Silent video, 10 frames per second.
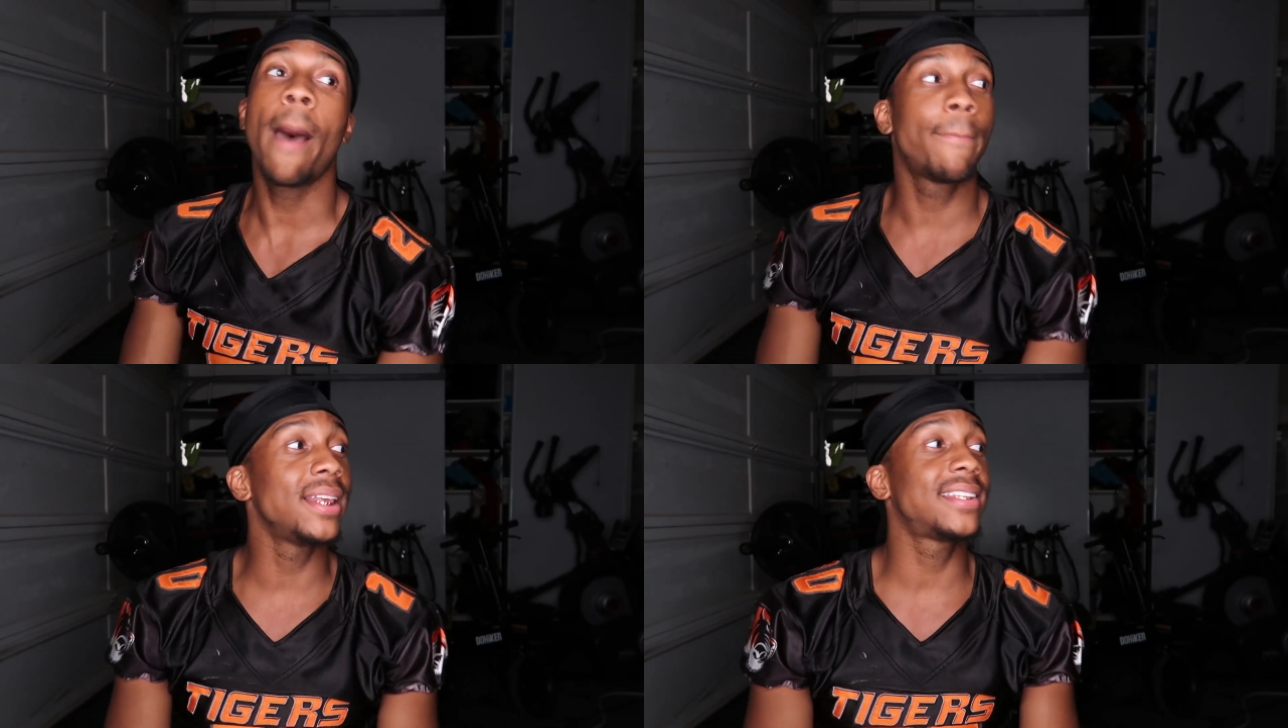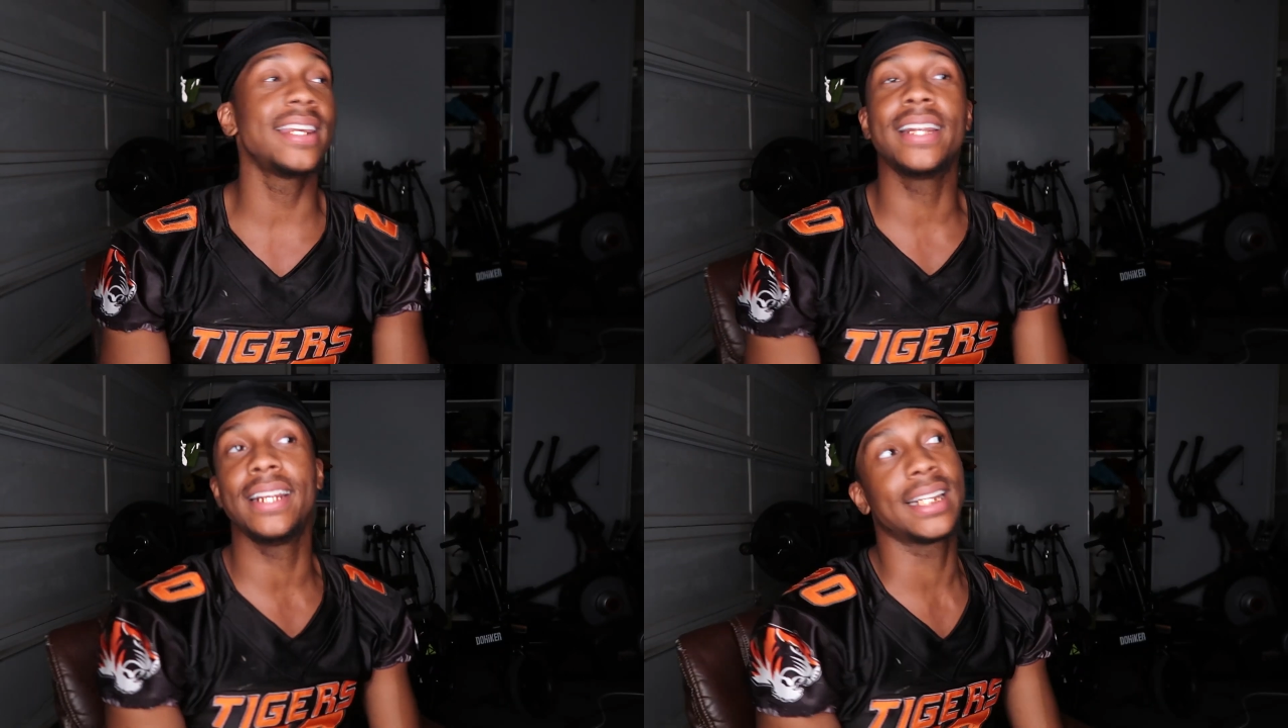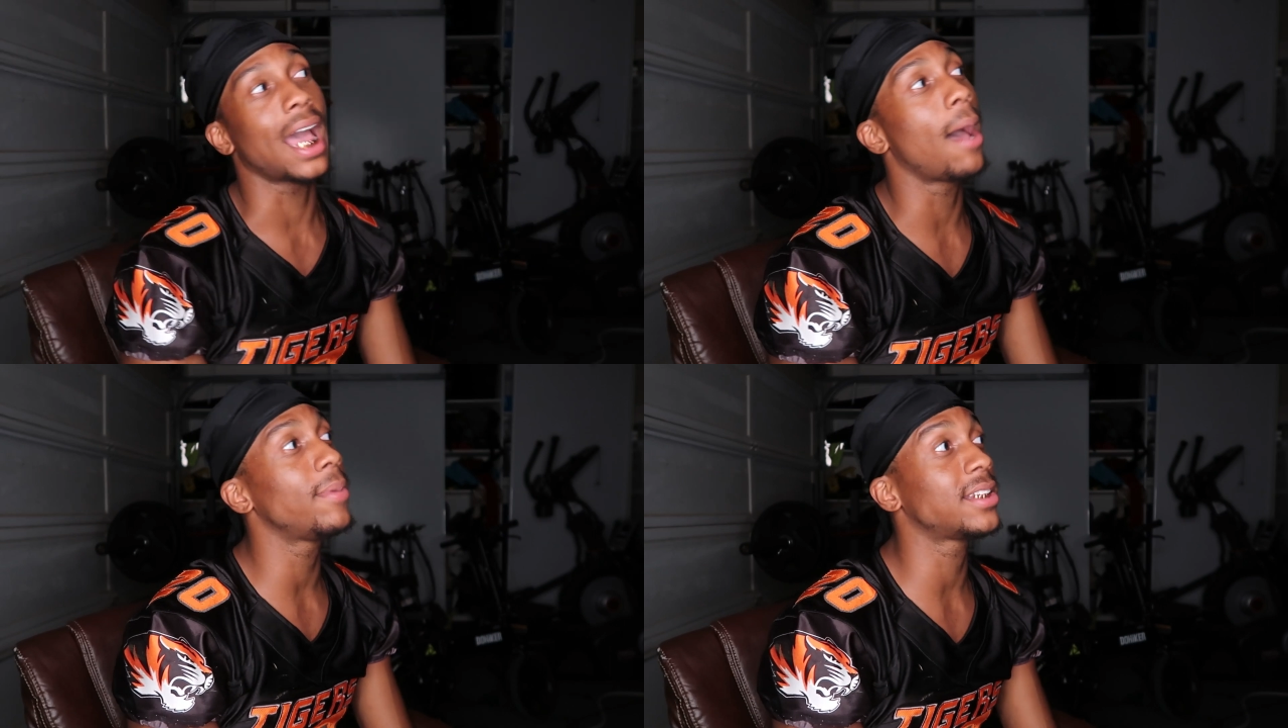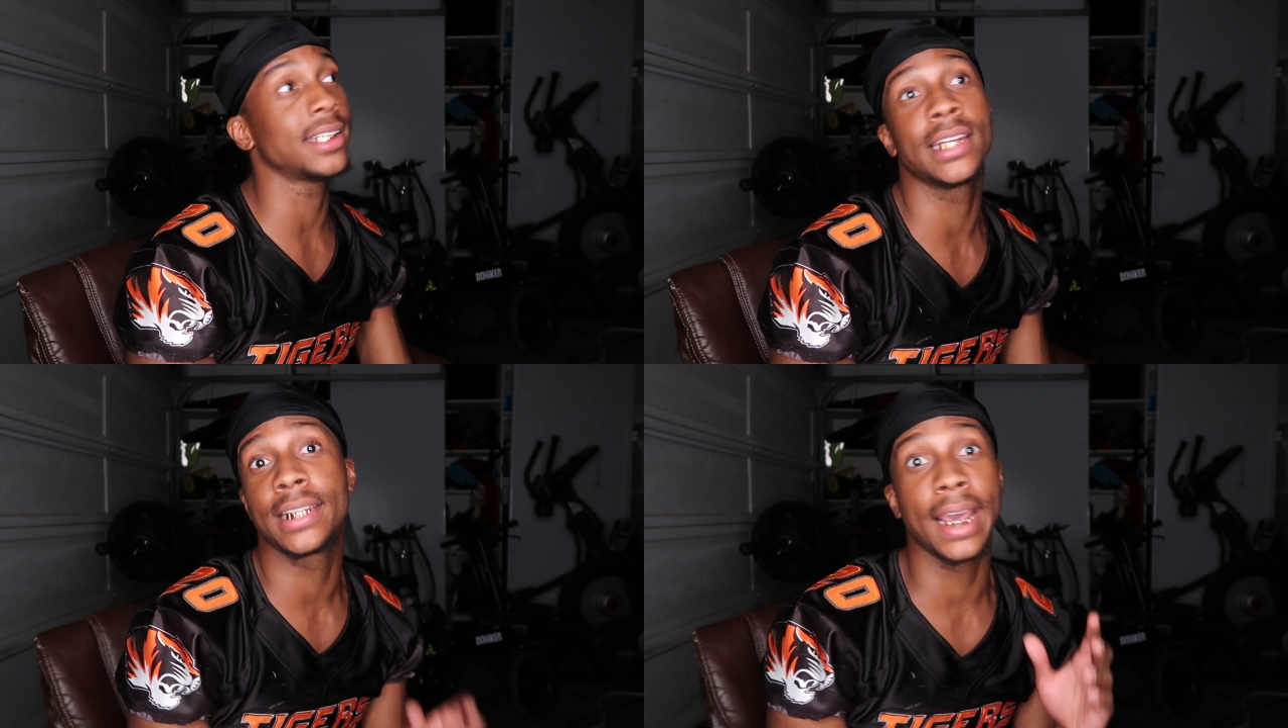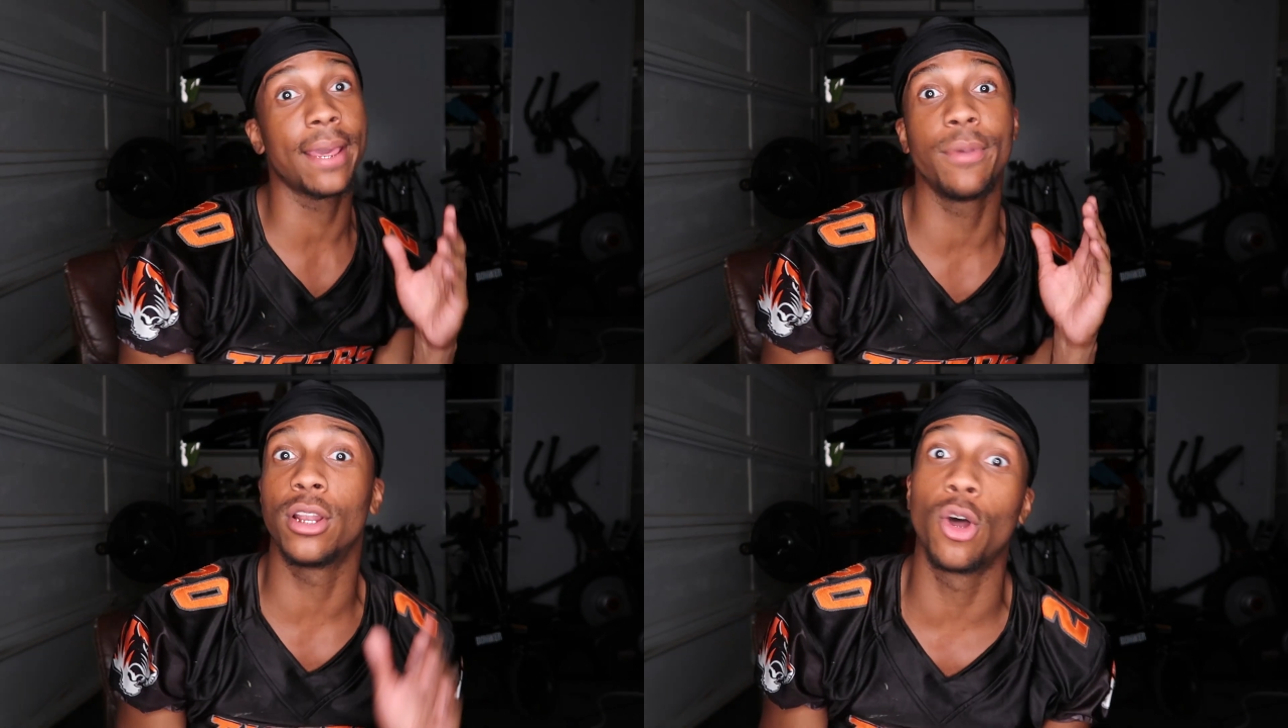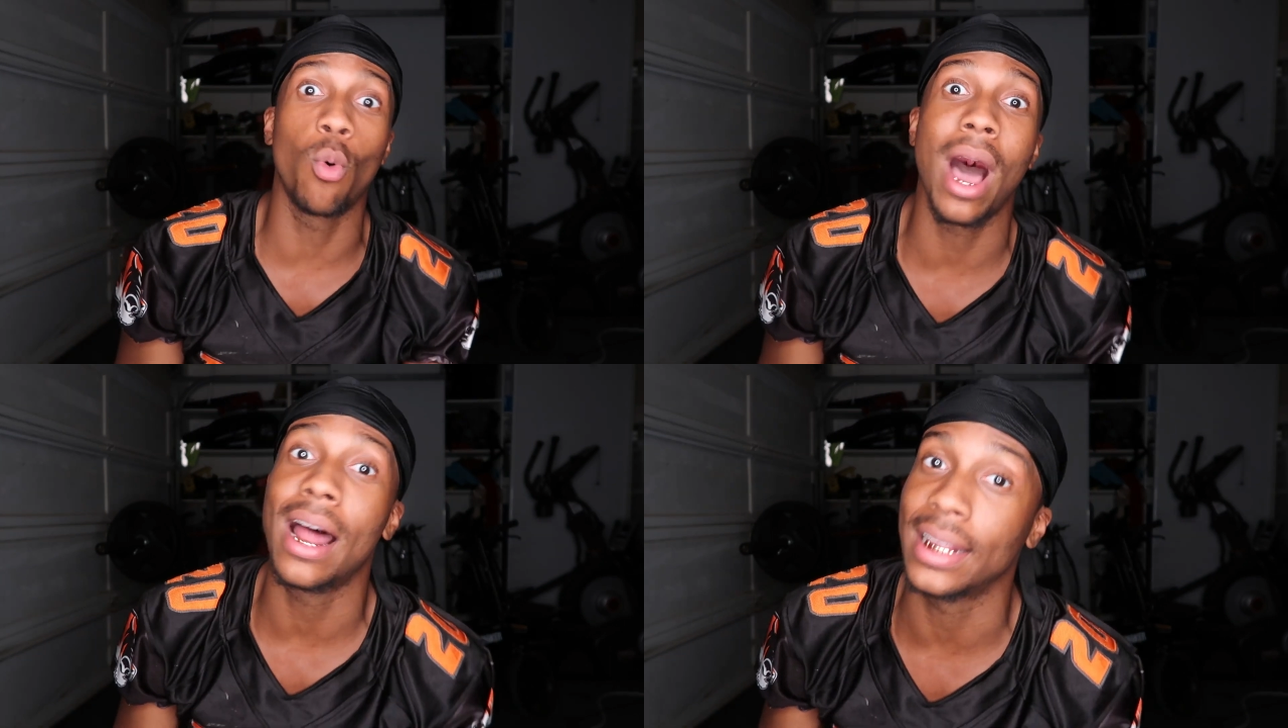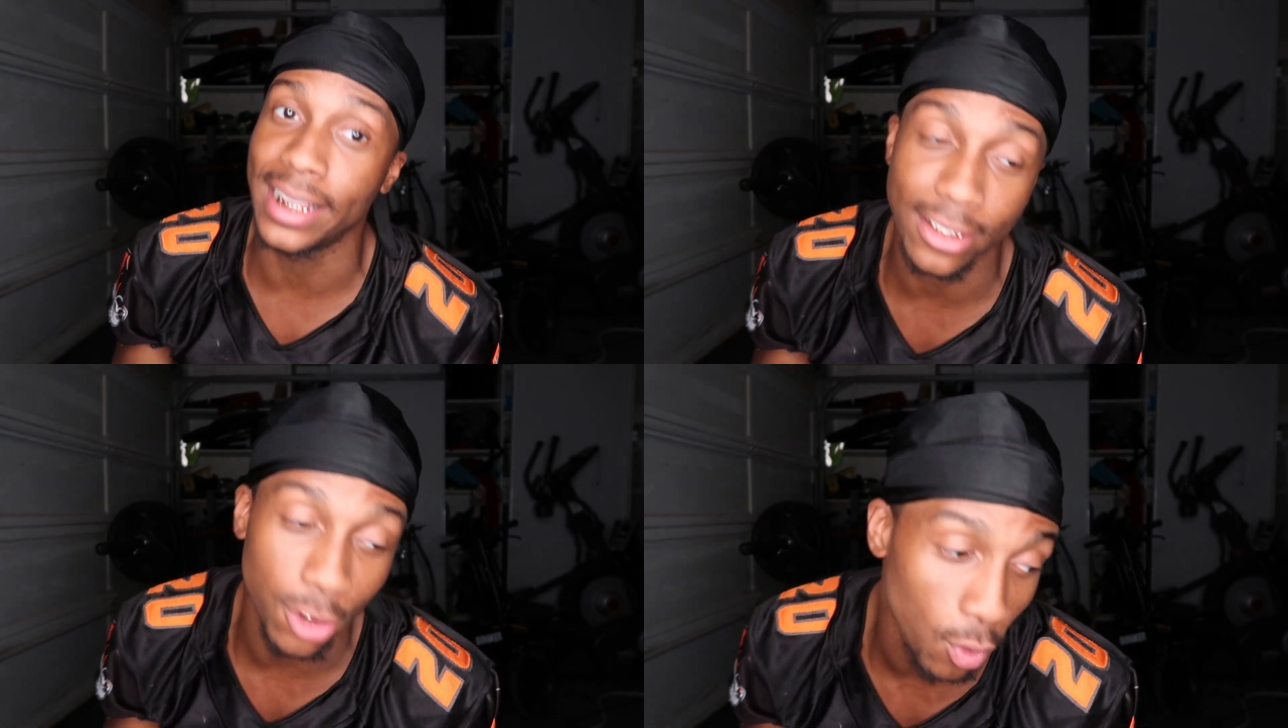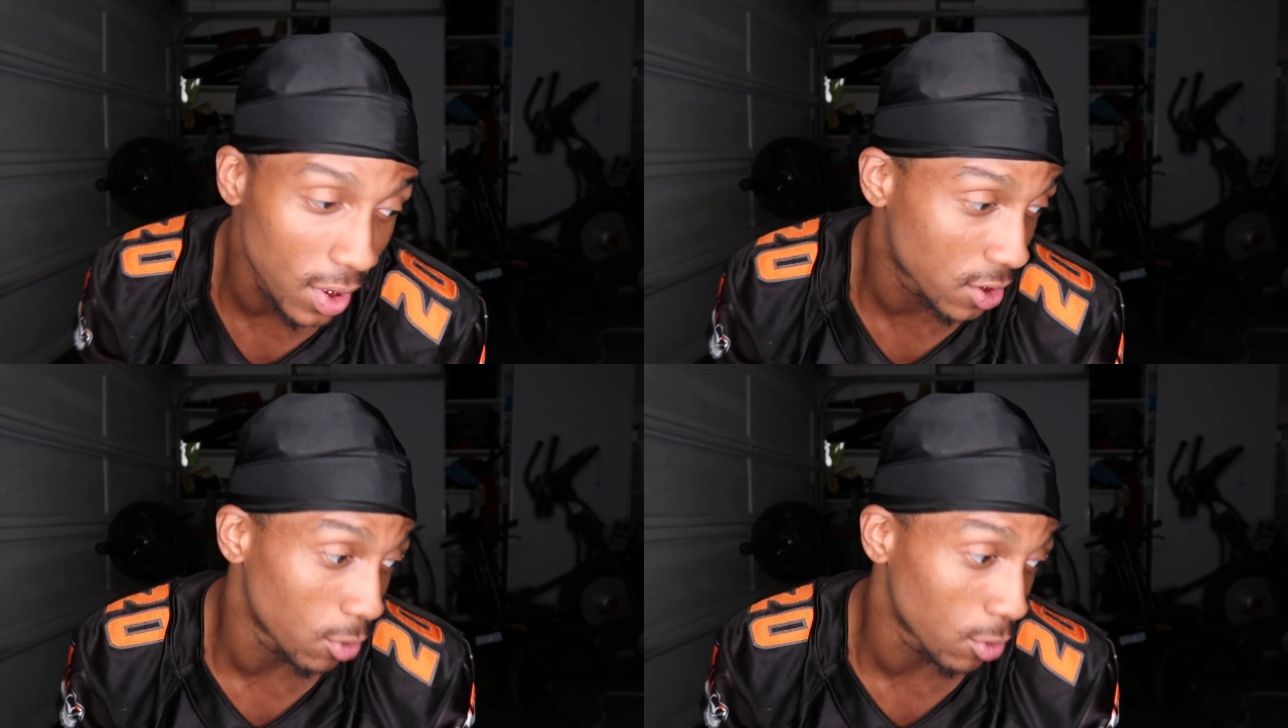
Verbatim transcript: I've been seeing these comments. It's just taking me a little while to get to it.